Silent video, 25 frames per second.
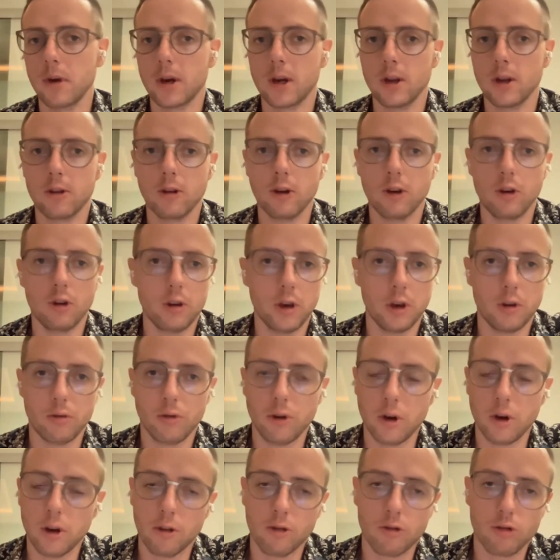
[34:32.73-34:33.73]
to continually
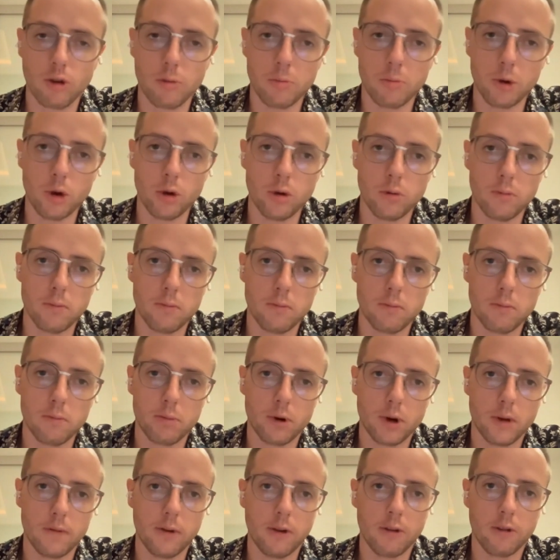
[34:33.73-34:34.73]
redistribute
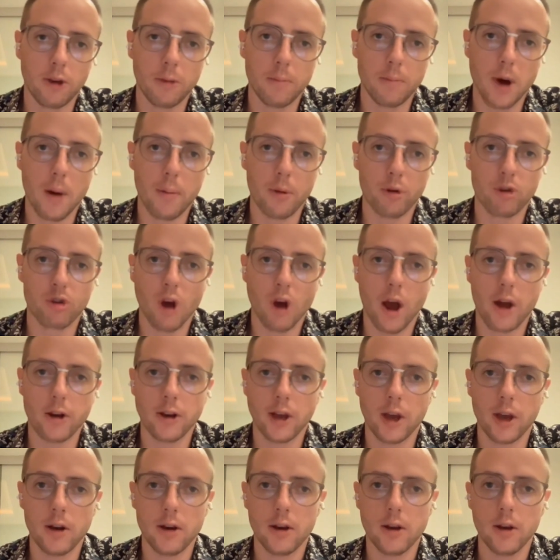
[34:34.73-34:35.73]
previously published
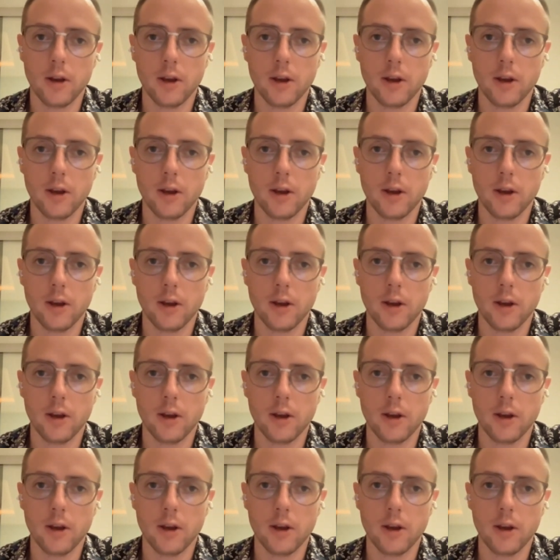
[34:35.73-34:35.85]
content.